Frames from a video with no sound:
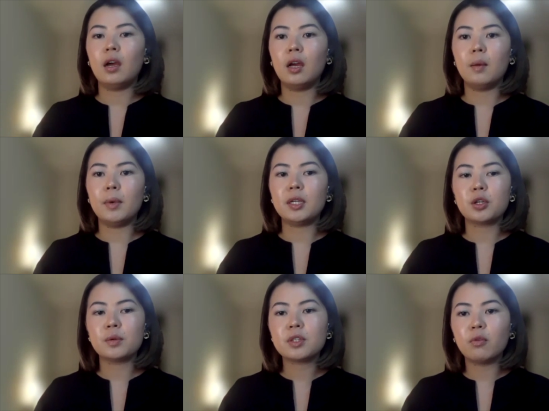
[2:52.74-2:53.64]
Um, in
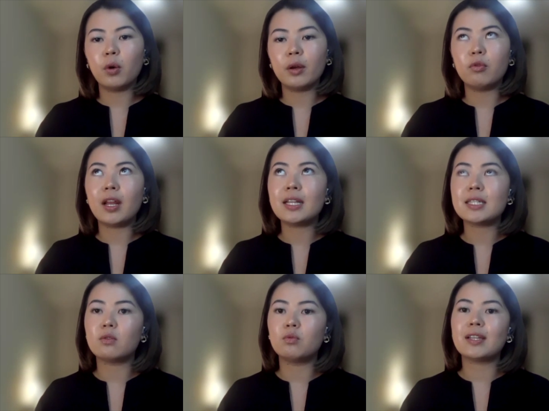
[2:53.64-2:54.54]
terms of what
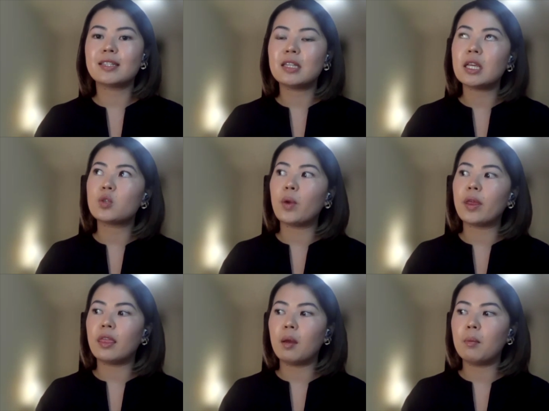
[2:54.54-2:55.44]
resonates with
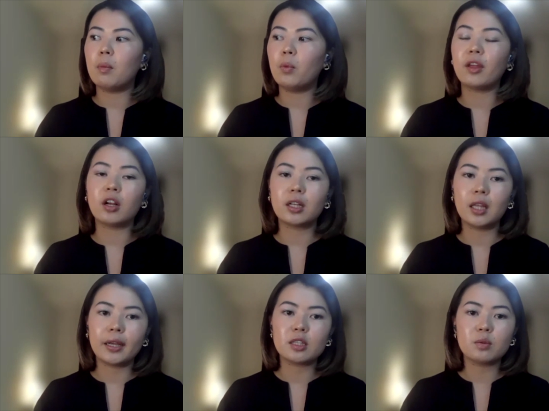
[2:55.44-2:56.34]
them, with our
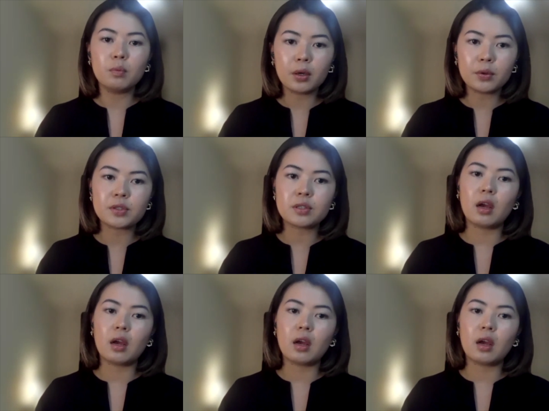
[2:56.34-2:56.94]
clients most,